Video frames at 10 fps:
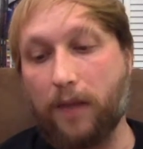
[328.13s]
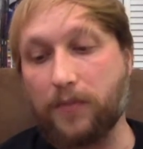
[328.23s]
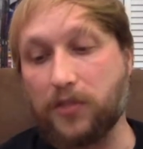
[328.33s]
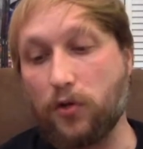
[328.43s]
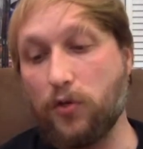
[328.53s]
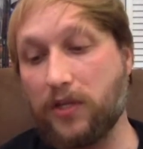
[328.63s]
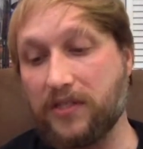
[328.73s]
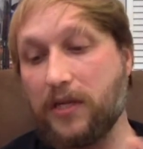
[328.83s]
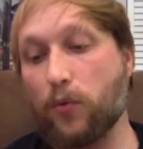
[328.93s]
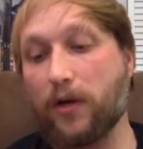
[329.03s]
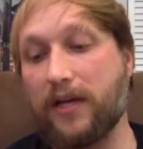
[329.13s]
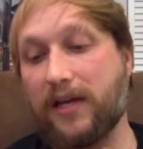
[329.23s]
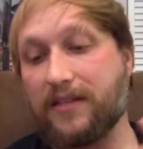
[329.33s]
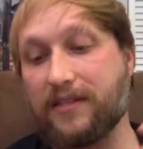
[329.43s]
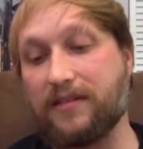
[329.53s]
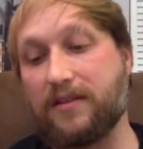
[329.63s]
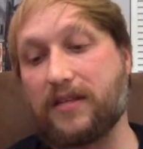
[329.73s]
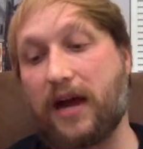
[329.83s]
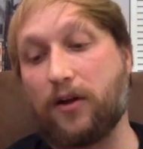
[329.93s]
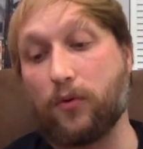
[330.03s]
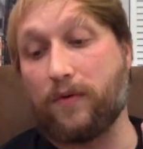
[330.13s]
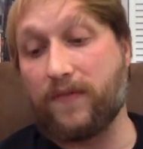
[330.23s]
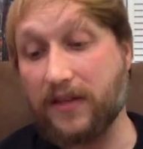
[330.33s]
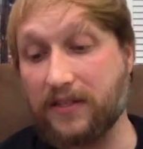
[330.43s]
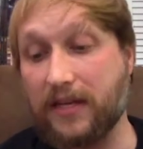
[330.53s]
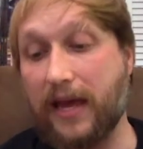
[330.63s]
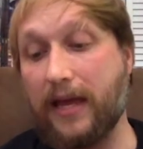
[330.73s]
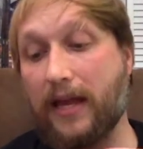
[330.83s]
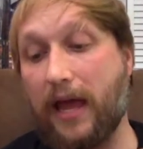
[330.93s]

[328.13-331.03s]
So you can see where he gets his desire to investigate,